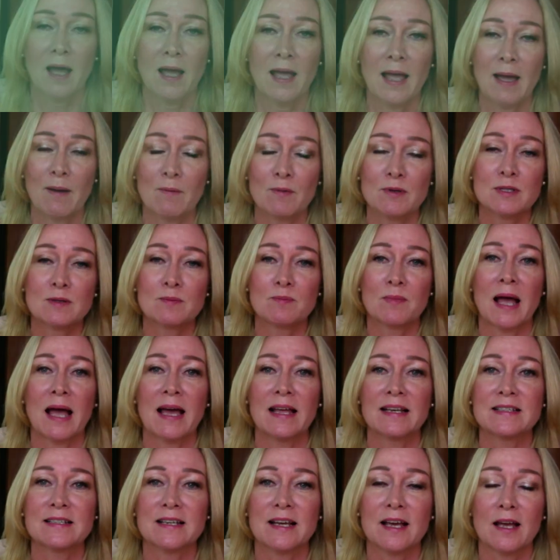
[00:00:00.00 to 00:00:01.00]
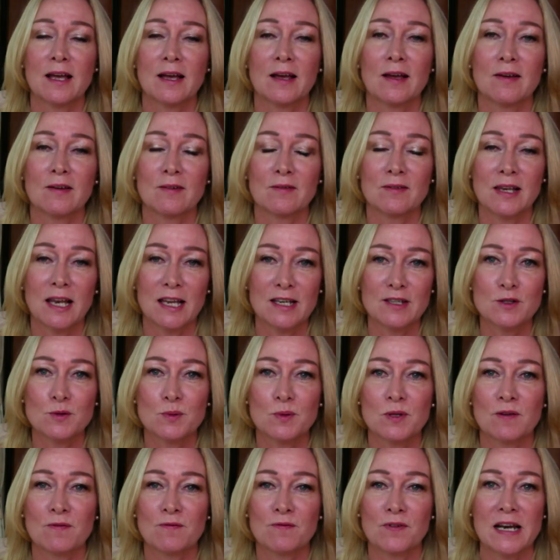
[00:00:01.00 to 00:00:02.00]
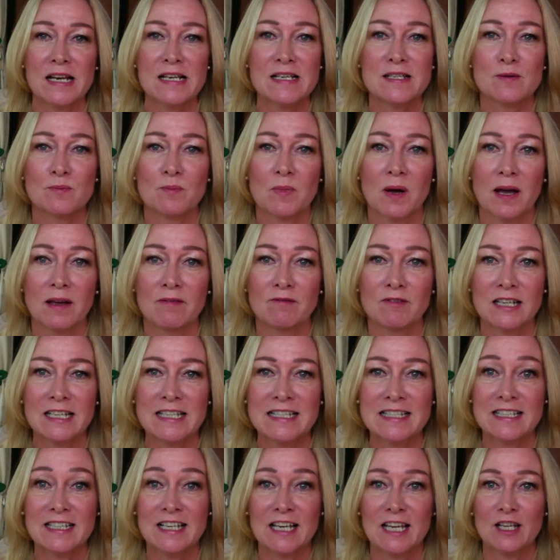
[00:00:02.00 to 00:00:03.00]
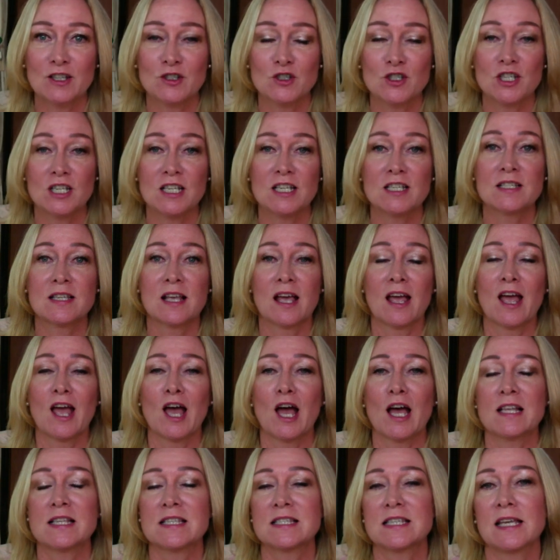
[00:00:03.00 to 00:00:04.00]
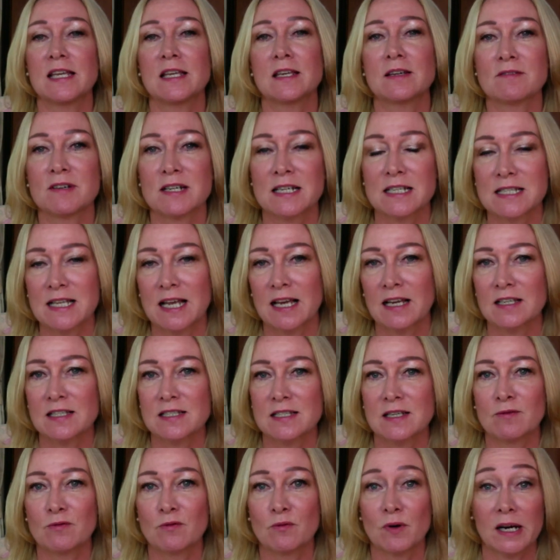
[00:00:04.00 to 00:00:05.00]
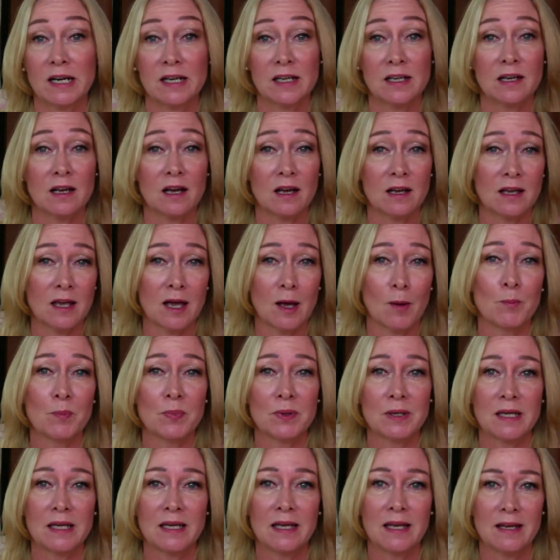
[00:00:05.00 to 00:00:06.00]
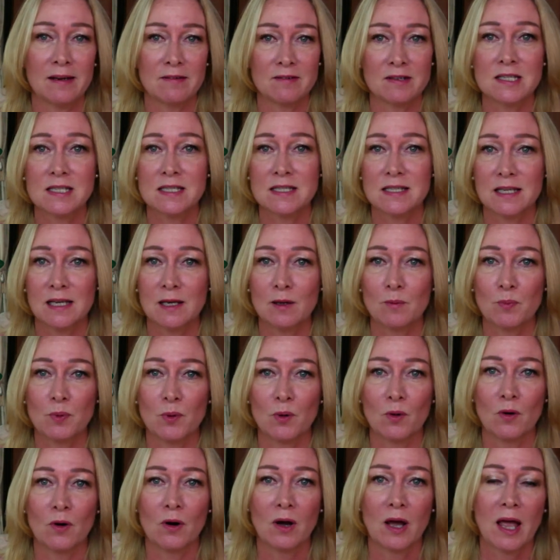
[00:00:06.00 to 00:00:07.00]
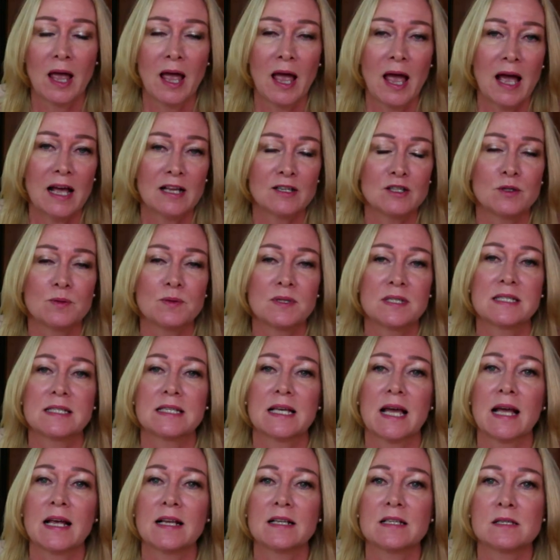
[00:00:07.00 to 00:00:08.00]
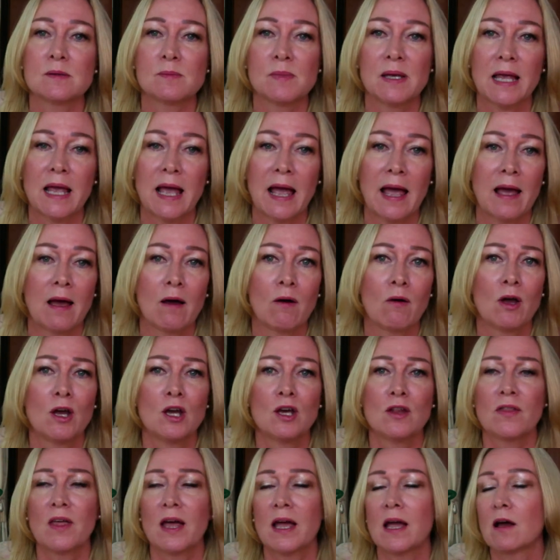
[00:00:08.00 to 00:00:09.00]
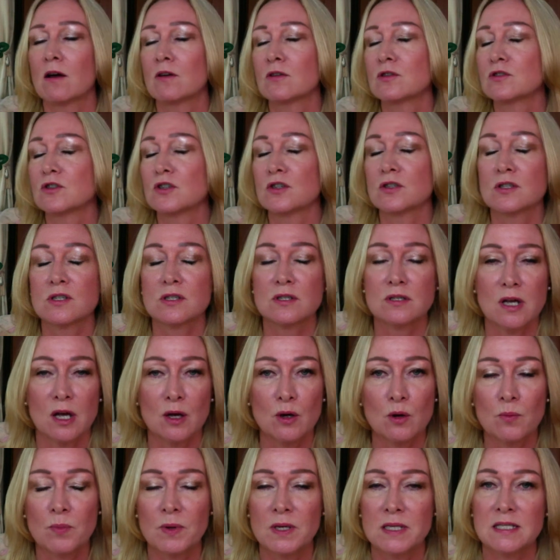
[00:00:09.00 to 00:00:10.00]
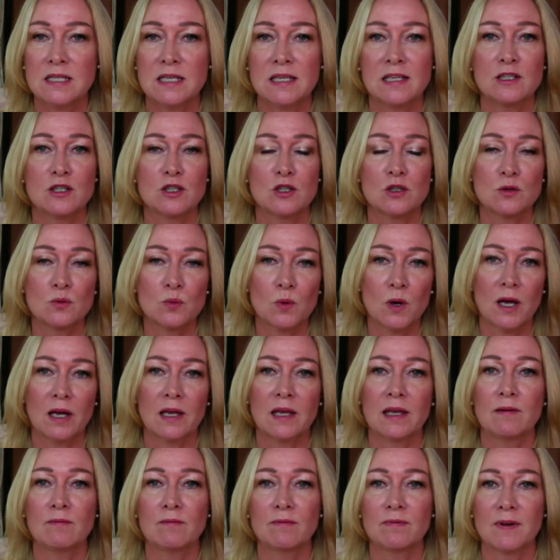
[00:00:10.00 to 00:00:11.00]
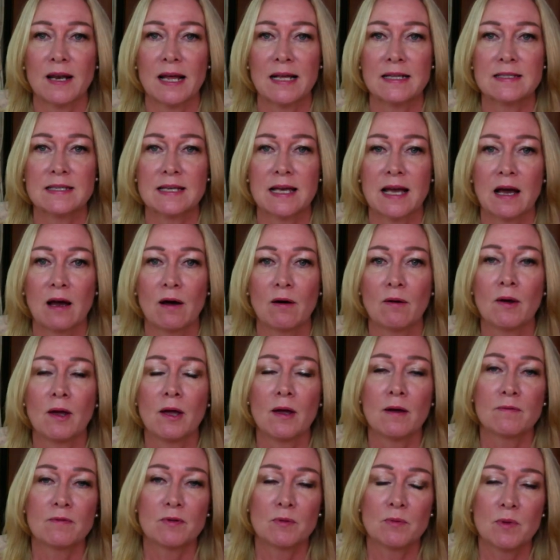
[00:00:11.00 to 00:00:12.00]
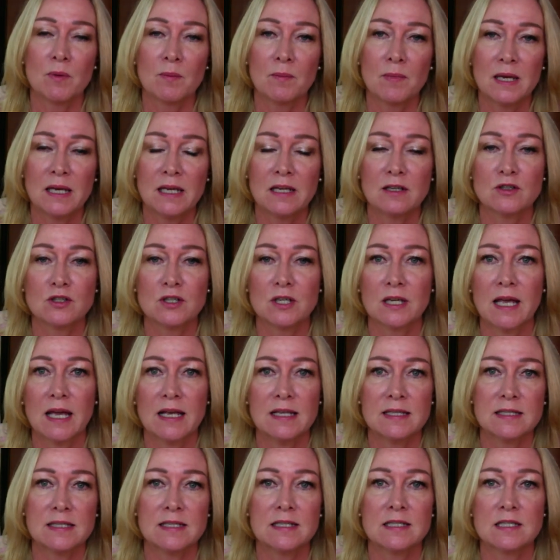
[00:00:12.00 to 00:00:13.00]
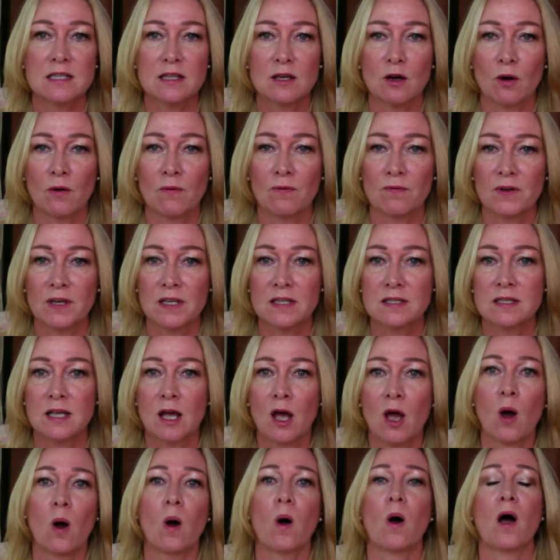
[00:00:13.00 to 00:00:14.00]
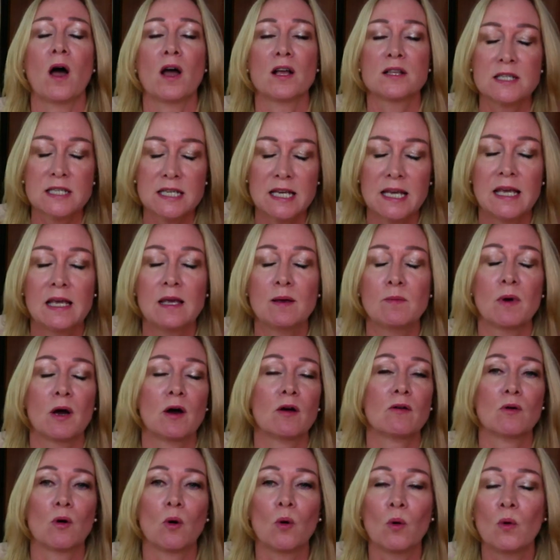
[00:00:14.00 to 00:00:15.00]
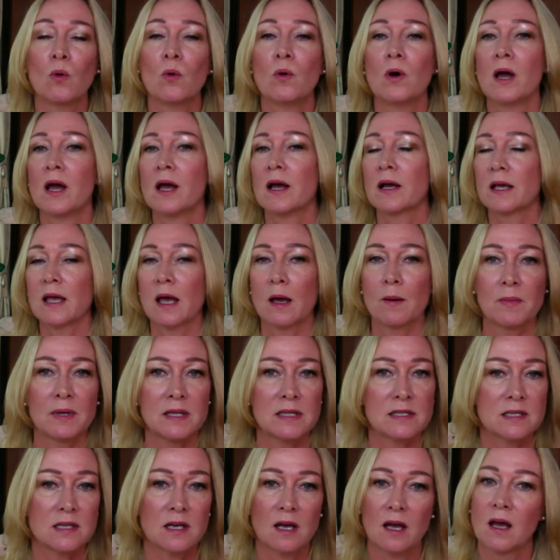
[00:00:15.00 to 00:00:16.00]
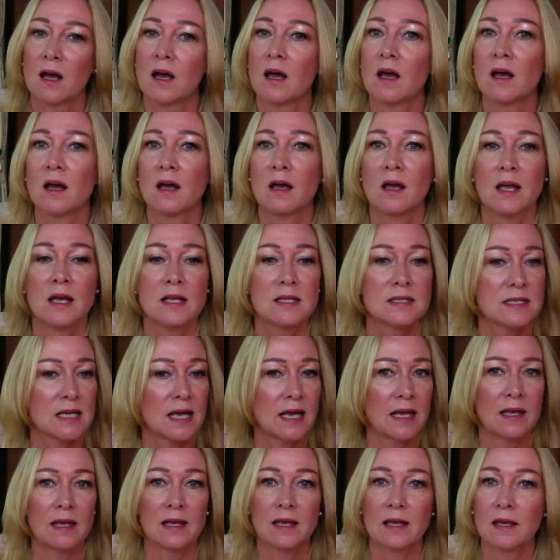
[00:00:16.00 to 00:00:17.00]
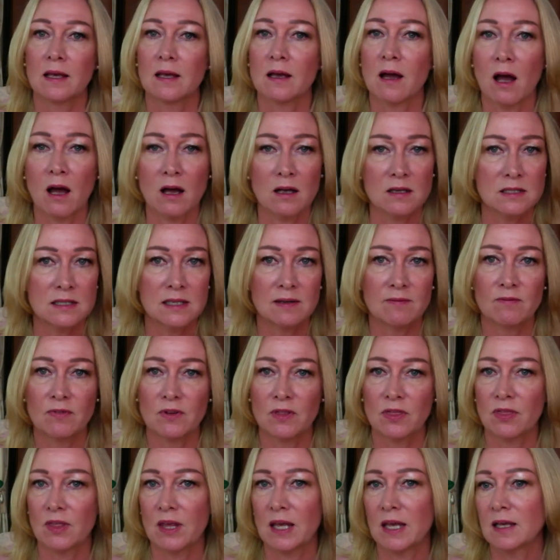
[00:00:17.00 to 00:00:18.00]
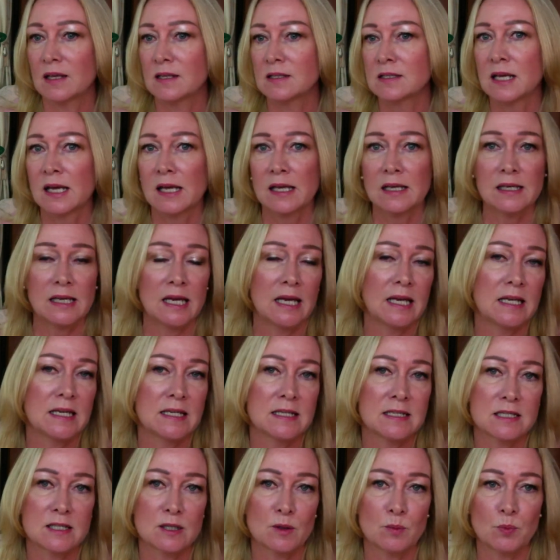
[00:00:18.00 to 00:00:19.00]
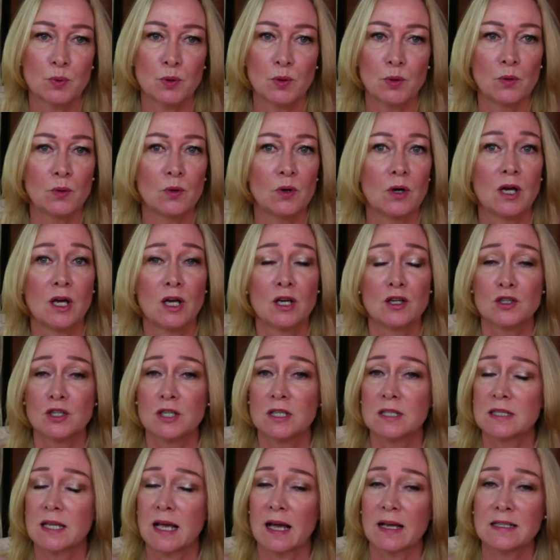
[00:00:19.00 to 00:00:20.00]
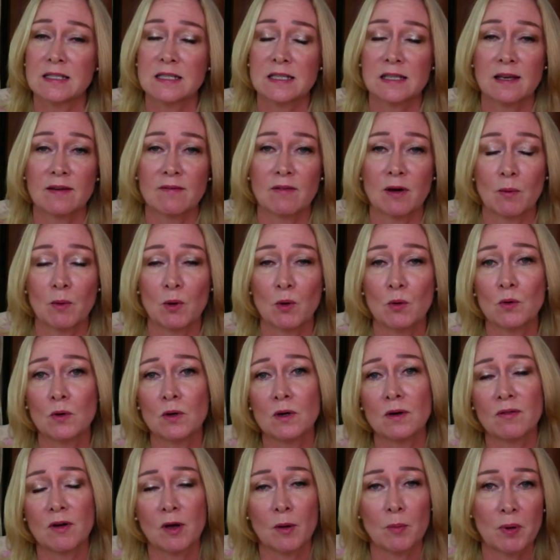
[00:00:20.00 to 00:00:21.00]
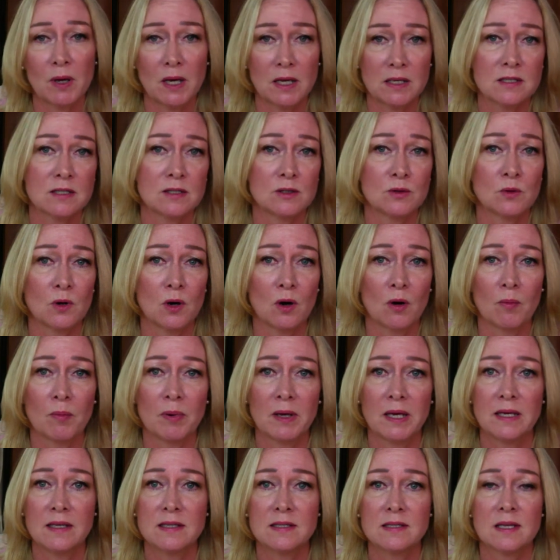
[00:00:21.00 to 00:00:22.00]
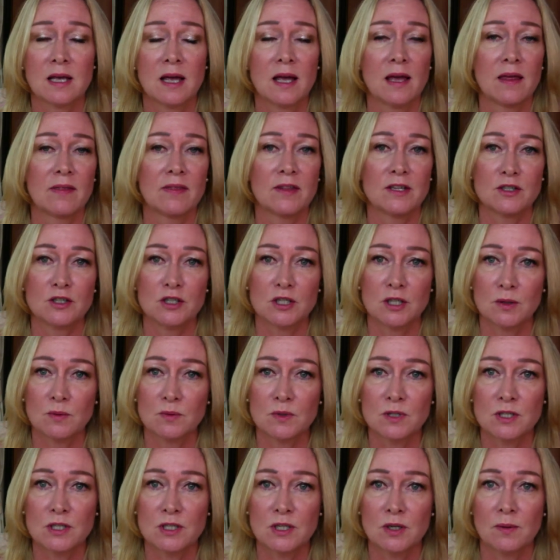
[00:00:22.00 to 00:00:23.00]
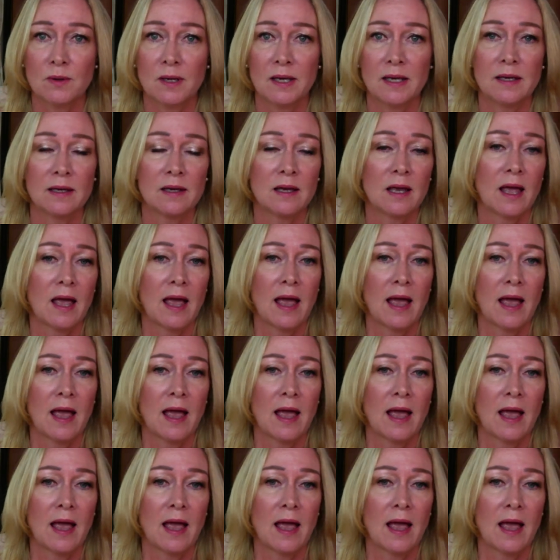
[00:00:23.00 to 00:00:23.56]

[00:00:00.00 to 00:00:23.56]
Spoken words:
had lunch with a friend of mine recently, and she's a senior executive running a company here in Singapore, and she was saying to me how they are just so busy. She's working flat out. From the minute she gets into the office, her team are all coming to her, asking for things, needing support. She's had to give up all of her personal hobbies that she was doing